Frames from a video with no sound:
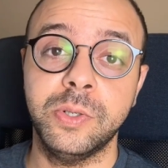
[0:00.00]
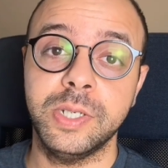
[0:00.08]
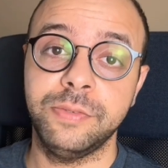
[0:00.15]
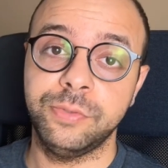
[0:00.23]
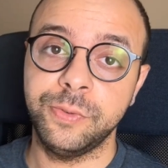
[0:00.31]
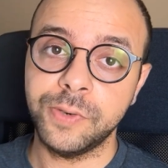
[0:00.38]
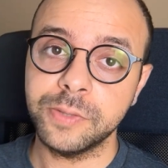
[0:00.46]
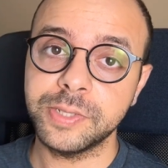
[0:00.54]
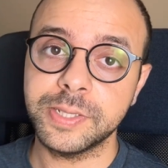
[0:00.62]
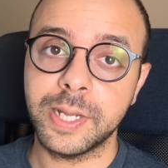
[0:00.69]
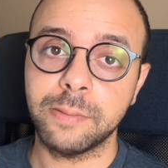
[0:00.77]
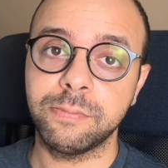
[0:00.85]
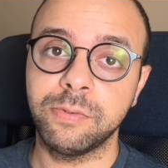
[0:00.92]
If you found it
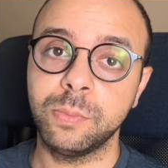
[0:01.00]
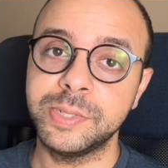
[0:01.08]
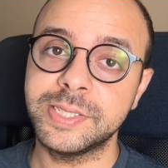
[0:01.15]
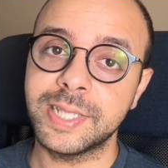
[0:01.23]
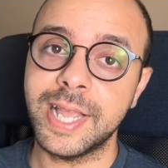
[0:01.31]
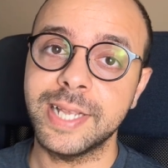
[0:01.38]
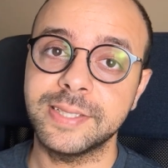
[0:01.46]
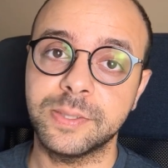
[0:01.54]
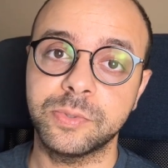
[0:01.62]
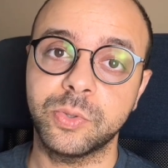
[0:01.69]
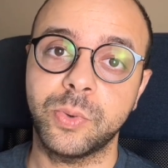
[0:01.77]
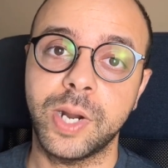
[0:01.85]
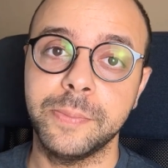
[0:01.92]
helpful, please like,
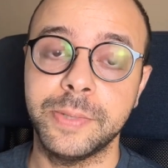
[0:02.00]
subscribe,